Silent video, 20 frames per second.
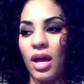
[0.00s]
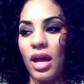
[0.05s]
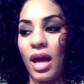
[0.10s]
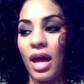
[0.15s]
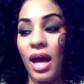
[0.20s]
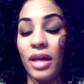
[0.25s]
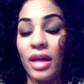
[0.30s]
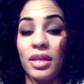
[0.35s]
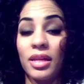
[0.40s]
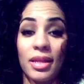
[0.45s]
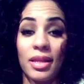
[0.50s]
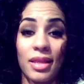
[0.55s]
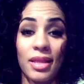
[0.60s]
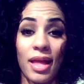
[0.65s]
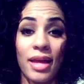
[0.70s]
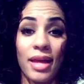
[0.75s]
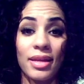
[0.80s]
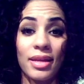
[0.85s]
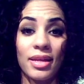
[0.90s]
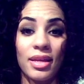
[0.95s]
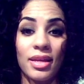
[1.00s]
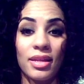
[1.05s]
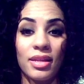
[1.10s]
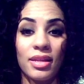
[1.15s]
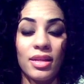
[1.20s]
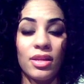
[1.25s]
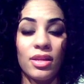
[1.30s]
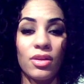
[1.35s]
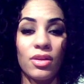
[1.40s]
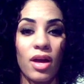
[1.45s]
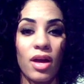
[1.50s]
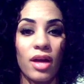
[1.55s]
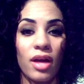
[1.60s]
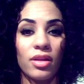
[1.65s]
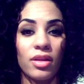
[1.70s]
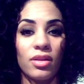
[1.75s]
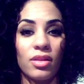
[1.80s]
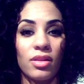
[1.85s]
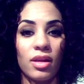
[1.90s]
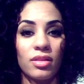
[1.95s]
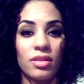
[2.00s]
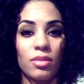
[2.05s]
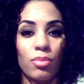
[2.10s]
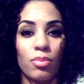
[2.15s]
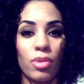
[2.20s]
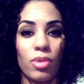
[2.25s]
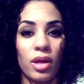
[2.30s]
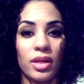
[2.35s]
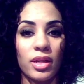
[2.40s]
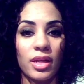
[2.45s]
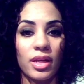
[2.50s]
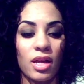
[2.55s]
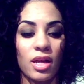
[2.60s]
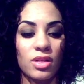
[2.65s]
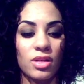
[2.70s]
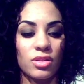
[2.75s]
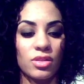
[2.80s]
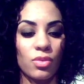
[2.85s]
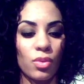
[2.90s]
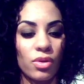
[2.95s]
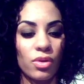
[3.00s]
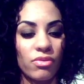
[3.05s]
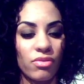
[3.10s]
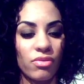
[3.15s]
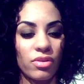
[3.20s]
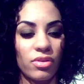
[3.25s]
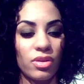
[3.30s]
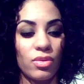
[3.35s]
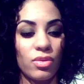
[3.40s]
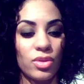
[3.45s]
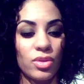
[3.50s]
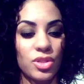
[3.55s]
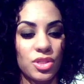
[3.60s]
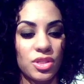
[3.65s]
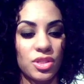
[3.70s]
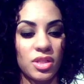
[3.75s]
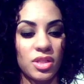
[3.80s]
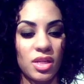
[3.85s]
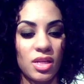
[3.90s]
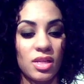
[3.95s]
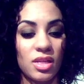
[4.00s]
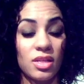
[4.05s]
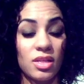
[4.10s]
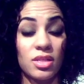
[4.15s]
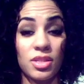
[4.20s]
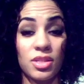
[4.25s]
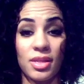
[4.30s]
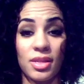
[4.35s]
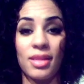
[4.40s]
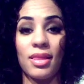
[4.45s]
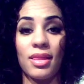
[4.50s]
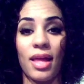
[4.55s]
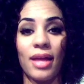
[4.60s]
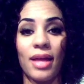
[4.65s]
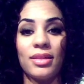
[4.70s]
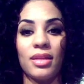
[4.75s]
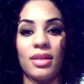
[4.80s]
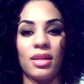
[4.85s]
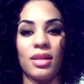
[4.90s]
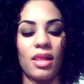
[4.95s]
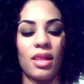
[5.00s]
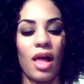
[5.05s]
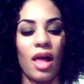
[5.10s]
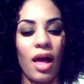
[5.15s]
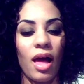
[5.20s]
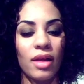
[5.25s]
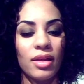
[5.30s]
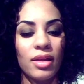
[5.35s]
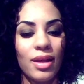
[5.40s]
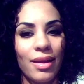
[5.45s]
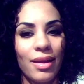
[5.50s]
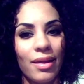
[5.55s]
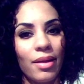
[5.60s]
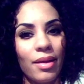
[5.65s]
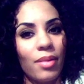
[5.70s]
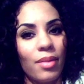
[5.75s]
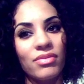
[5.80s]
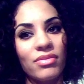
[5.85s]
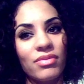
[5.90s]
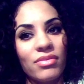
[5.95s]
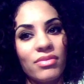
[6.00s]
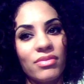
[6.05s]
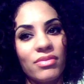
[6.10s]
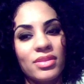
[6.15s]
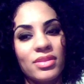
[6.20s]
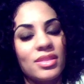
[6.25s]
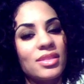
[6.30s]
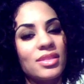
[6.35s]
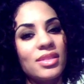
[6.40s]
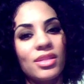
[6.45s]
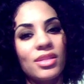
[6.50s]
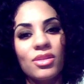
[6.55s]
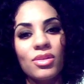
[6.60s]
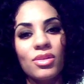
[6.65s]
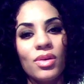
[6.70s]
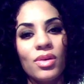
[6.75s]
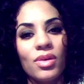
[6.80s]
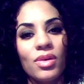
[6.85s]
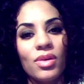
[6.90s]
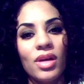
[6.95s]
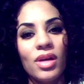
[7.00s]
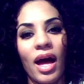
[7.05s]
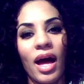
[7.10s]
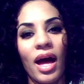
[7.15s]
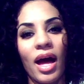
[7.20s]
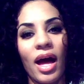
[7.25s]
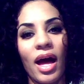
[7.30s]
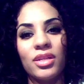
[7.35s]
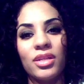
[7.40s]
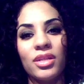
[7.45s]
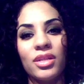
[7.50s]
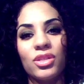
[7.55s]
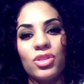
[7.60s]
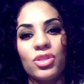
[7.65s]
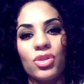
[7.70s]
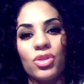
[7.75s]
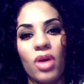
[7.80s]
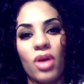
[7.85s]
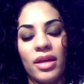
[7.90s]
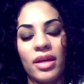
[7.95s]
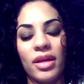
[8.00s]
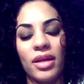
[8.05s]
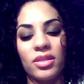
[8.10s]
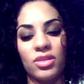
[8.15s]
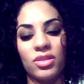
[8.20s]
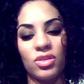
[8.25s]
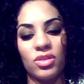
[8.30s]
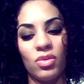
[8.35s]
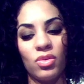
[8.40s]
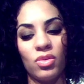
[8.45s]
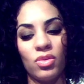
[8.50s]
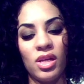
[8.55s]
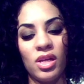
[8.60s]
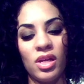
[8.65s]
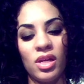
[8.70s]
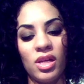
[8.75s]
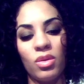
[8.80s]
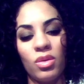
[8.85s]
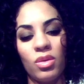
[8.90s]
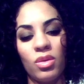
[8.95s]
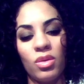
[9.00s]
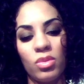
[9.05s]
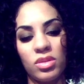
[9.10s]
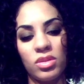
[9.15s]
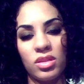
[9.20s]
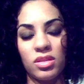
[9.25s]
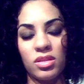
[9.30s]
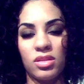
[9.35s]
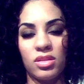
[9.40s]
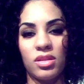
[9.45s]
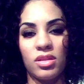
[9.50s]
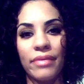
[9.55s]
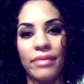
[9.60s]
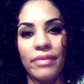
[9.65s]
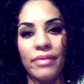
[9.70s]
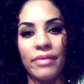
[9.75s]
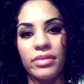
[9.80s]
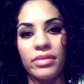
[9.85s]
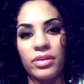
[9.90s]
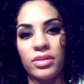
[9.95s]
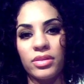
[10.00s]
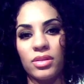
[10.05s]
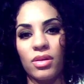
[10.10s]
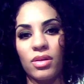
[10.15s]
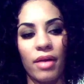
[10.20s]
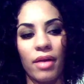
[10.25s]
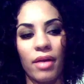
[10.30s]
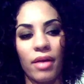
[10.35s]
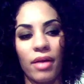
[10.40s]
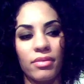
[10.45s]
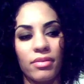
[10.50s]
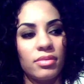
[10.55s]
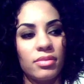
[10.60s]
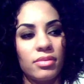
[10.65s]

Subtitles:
how do you like it? How do you like the product? How does it work for you? And she liked it a lot. But even still, I didn't try it. So it wasn't after till I